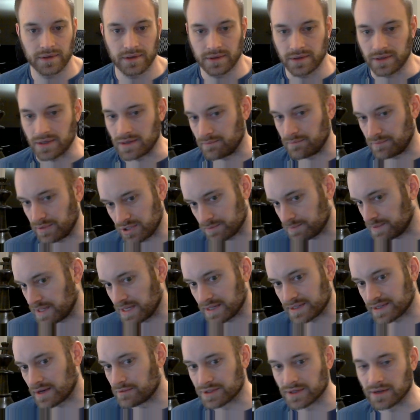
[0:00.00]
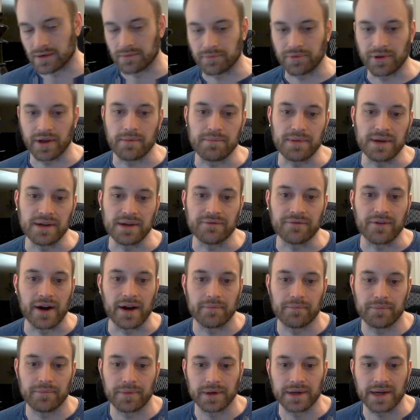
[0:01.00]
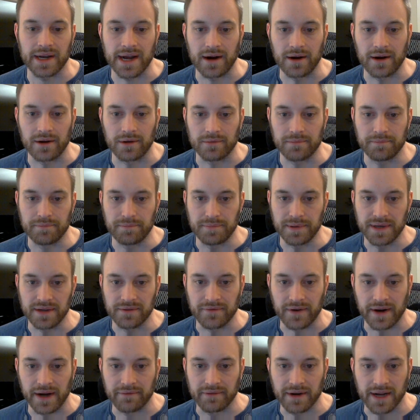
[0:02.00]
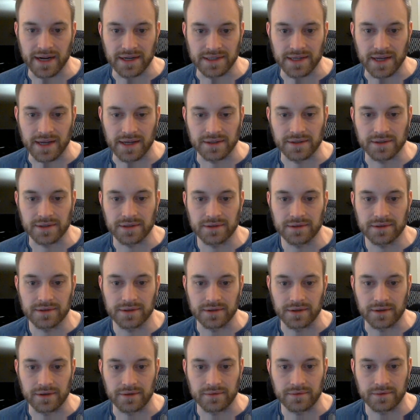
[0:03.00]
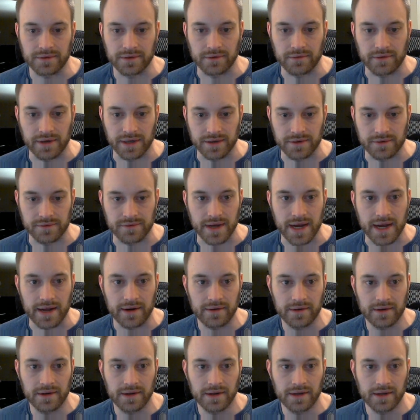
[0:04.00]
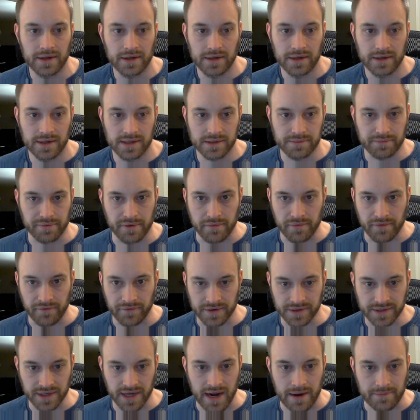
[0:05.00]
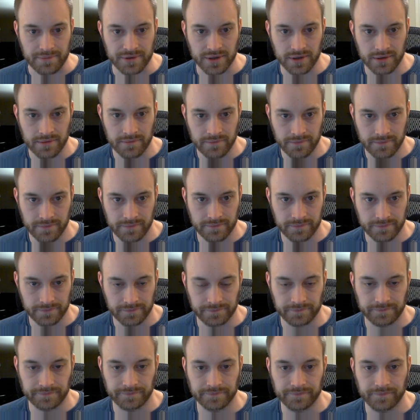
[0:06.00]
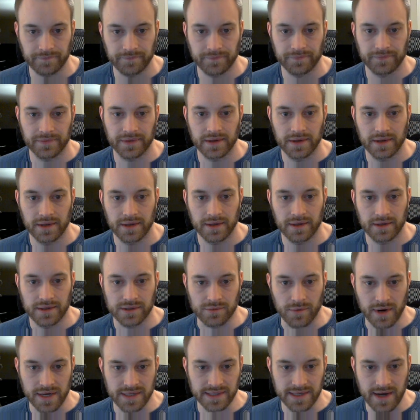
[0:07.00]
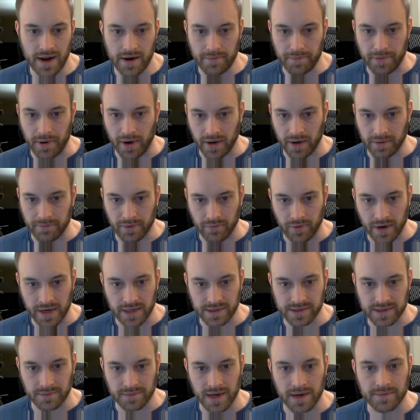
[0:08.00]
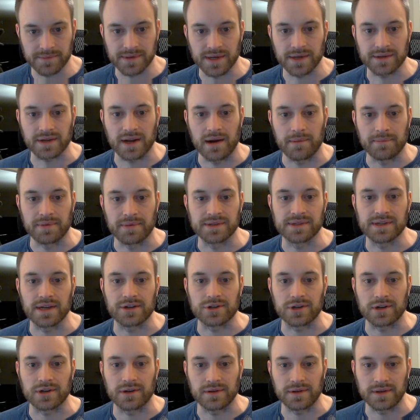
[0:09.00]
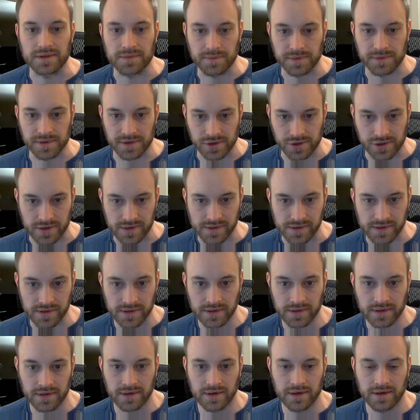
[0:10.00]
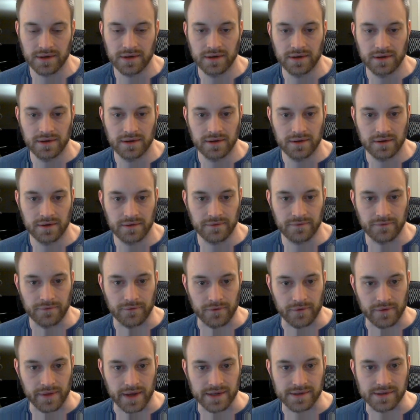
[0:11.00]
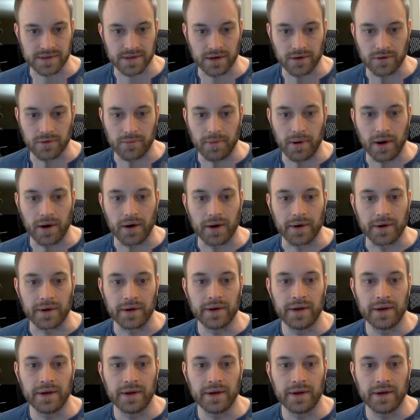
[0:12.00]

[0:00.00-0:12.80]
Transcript: And bishop takes, I was going to play b five, but now b five, knight takes, so don't want to do that. Let's pre-move this capture. So white's down a pawn, but white sometimes has compensation in these positions for that single pawn.